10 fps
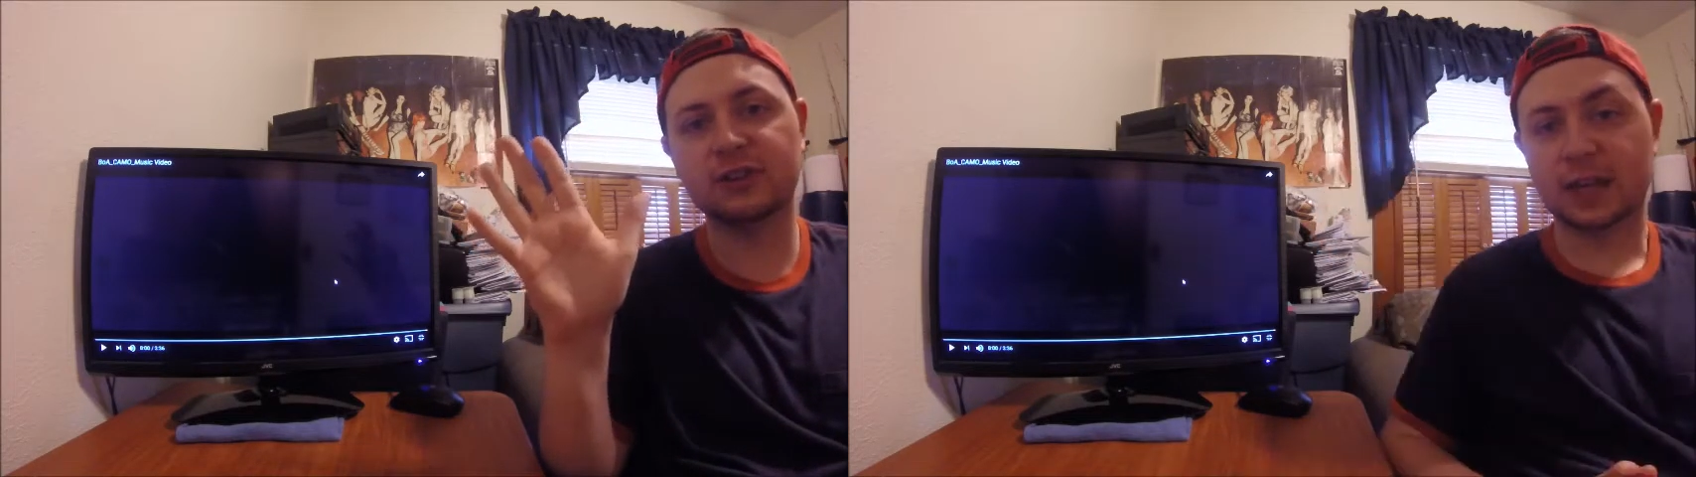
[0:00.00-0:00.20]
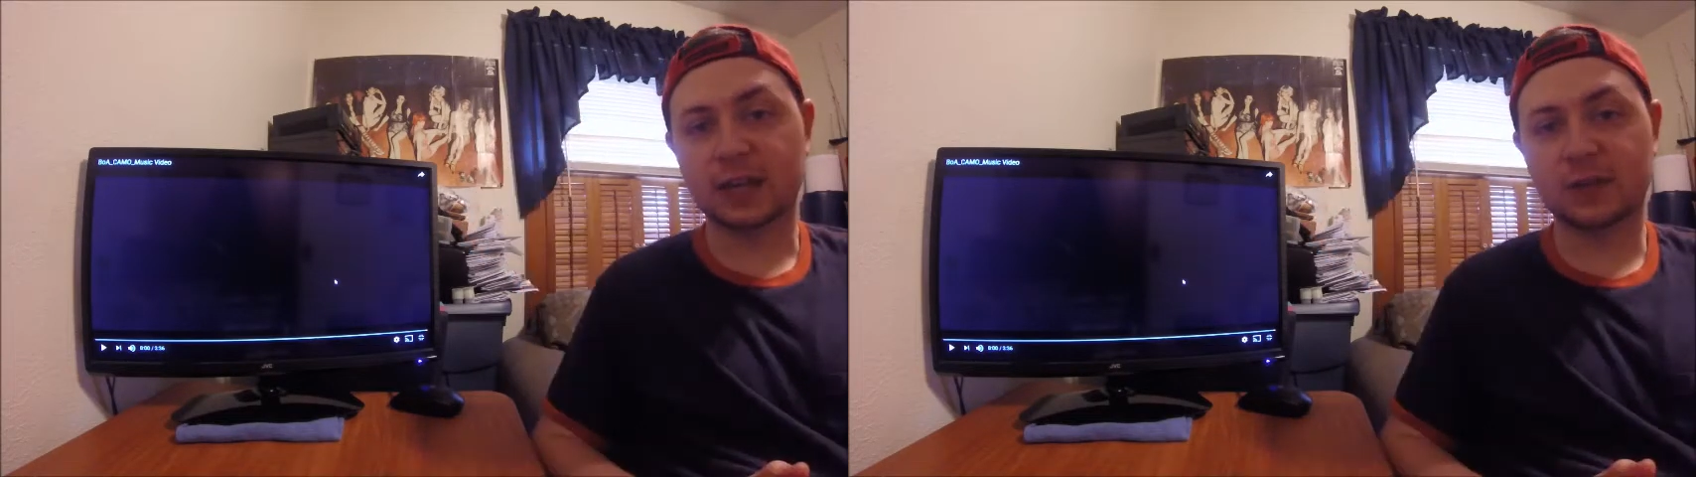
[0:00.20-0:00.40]

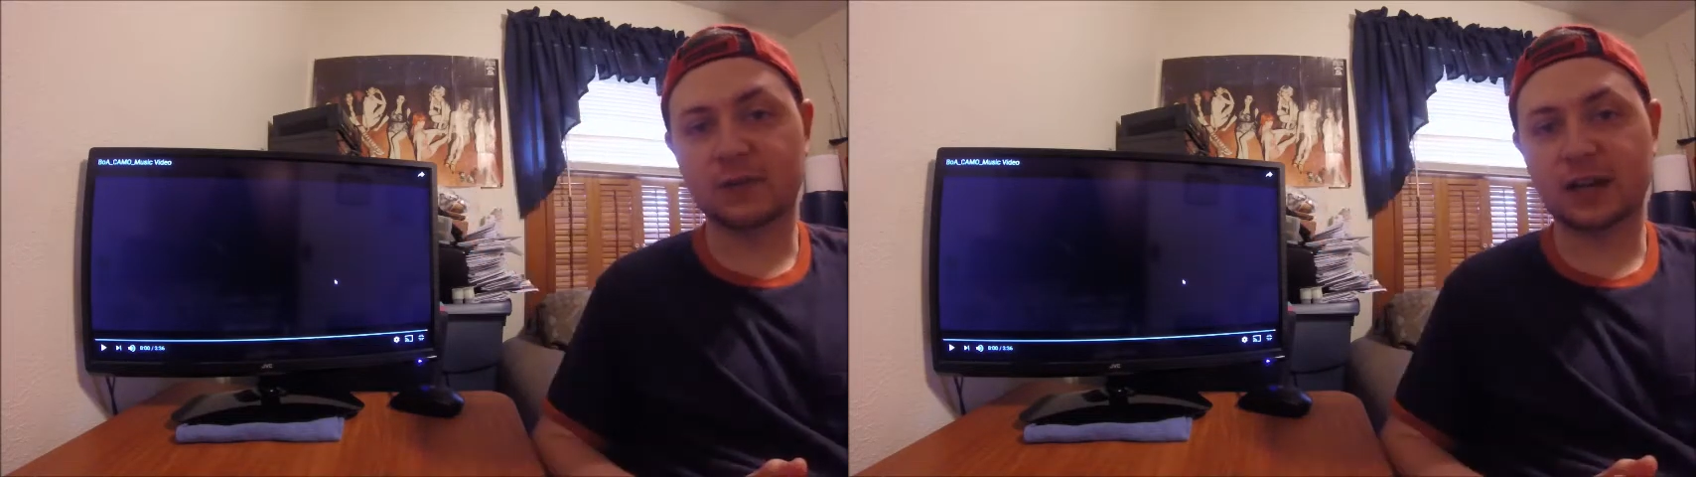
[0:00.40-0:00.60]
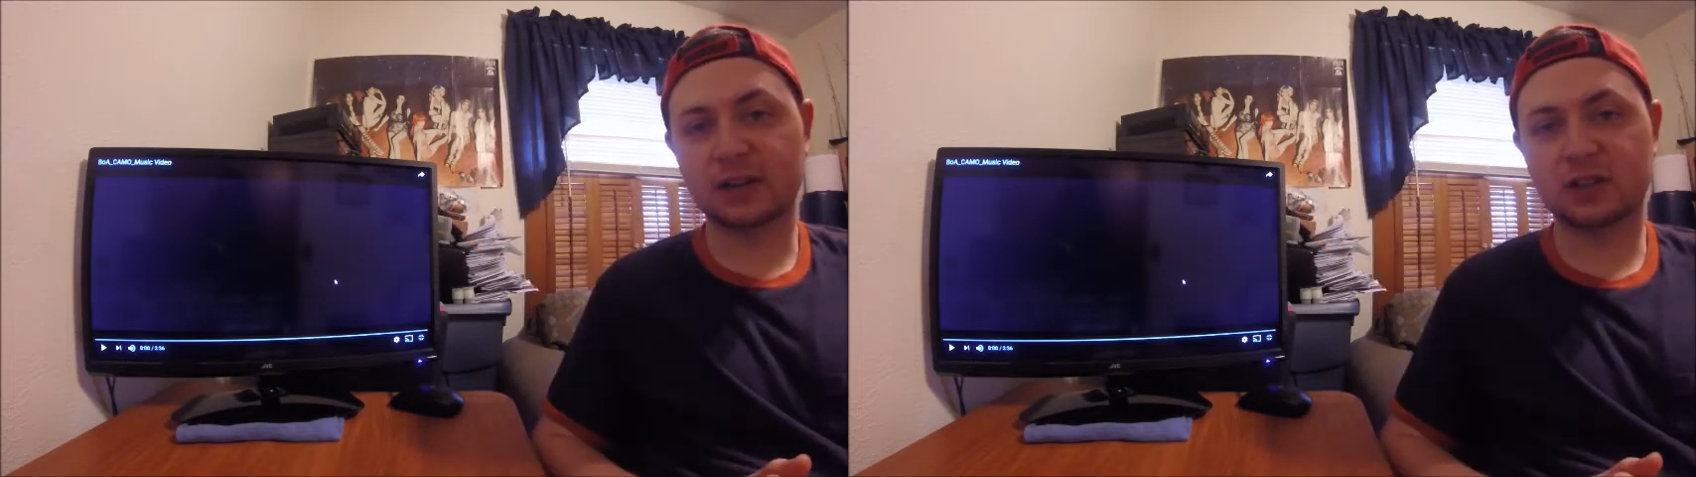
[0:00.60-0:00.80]
And the
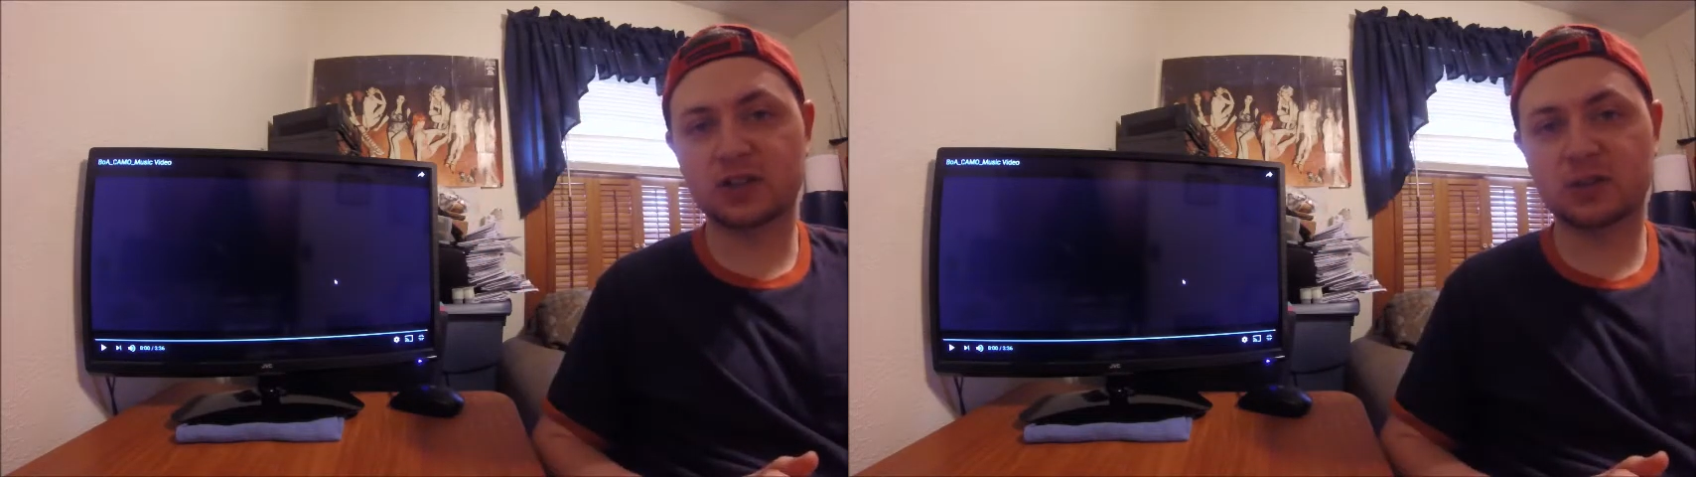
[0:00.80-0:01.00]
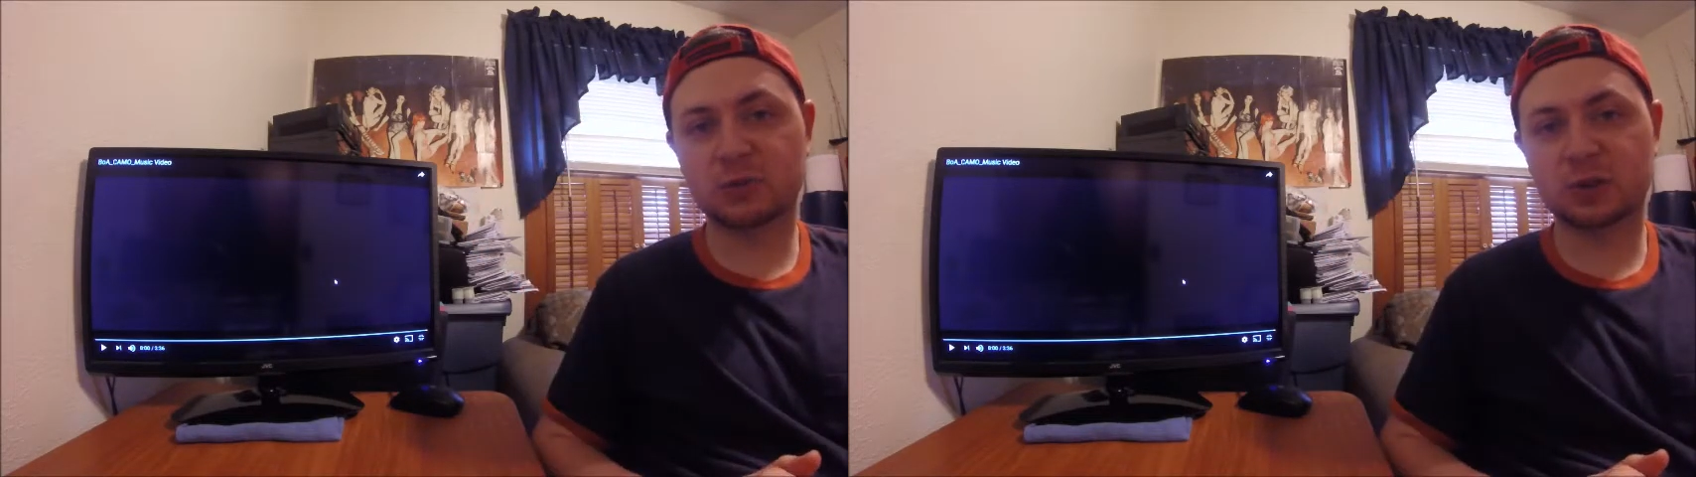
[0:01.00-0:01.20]
fact that
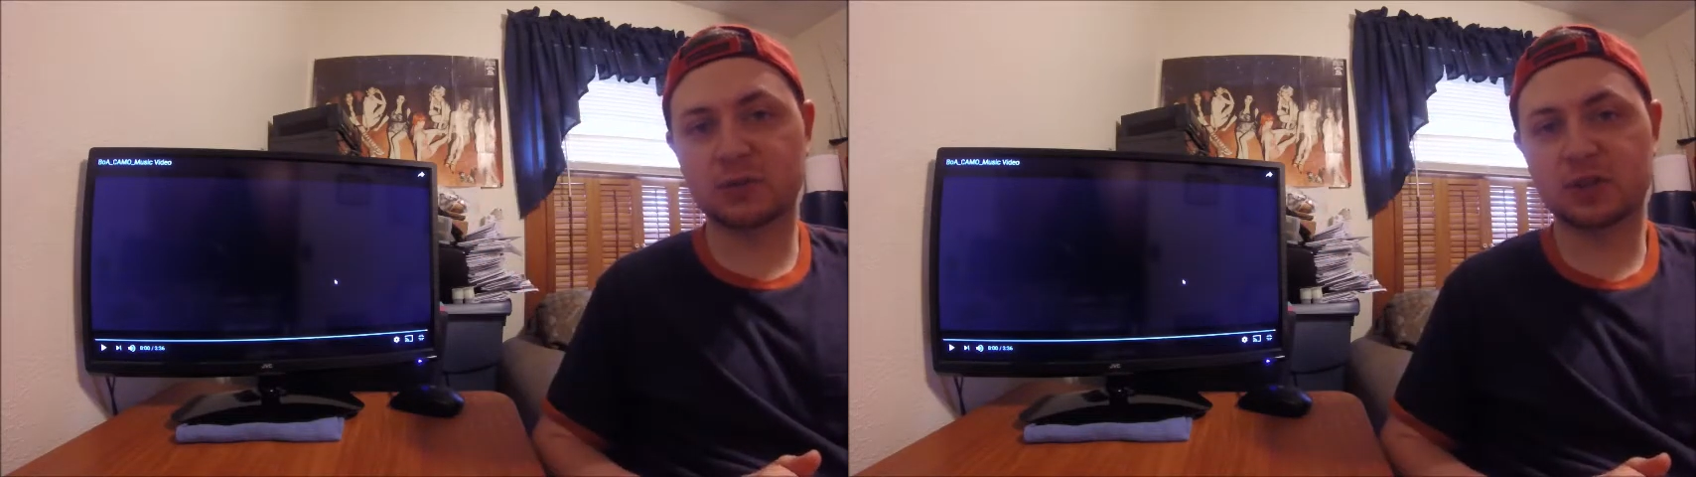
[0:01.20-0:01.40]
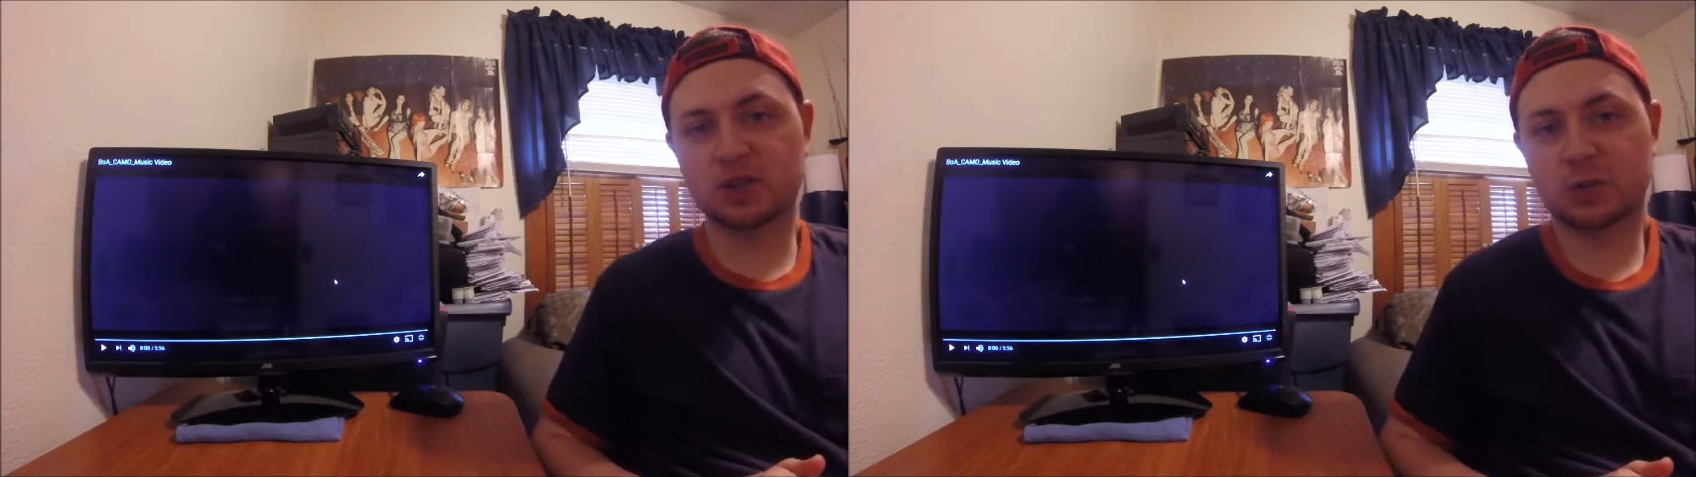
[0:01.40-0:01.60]
she's pretty
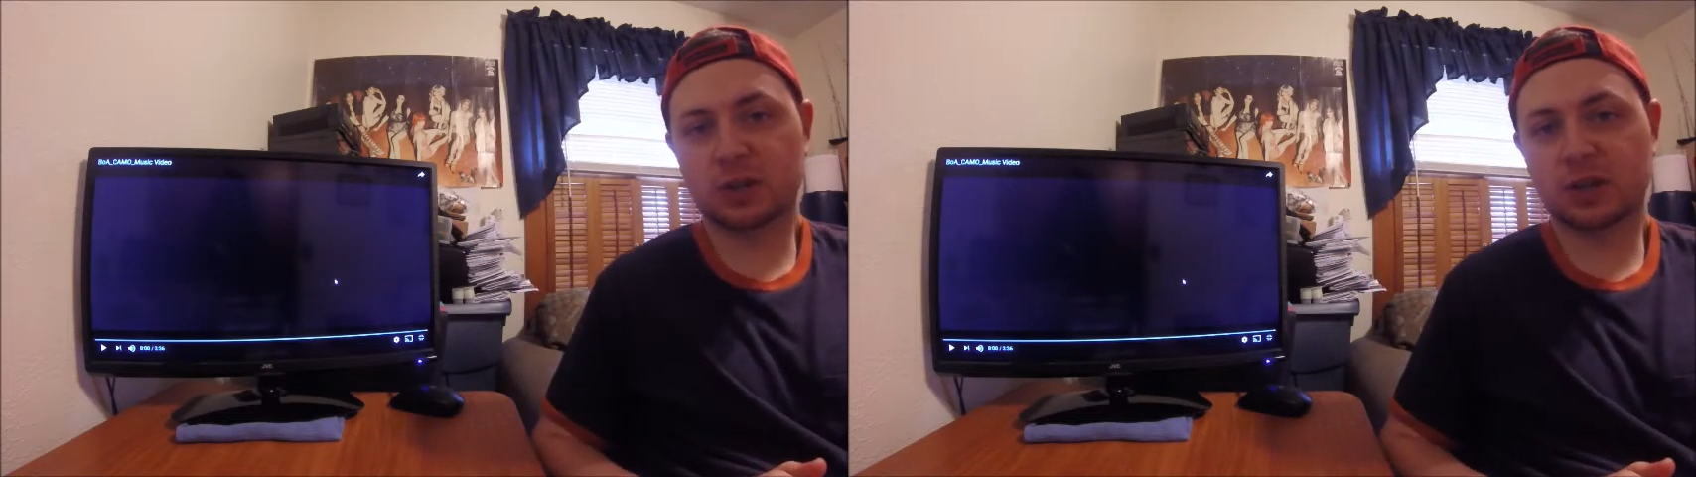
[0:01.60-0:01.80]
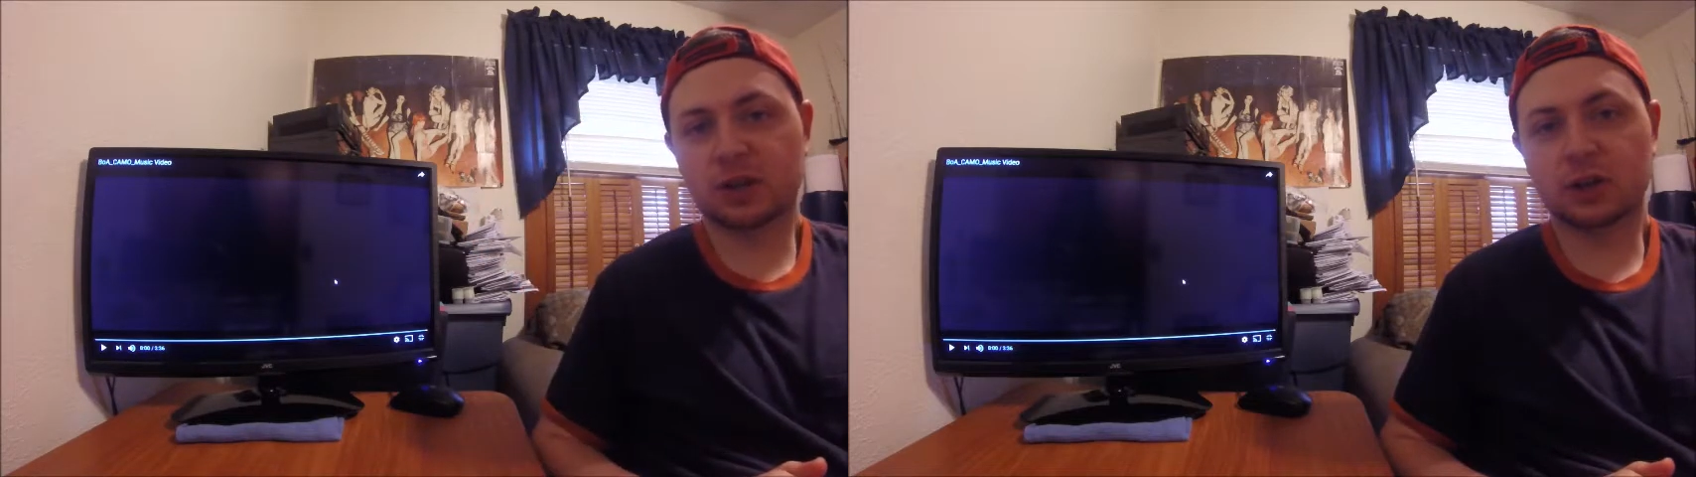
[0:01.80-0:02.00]
much one of the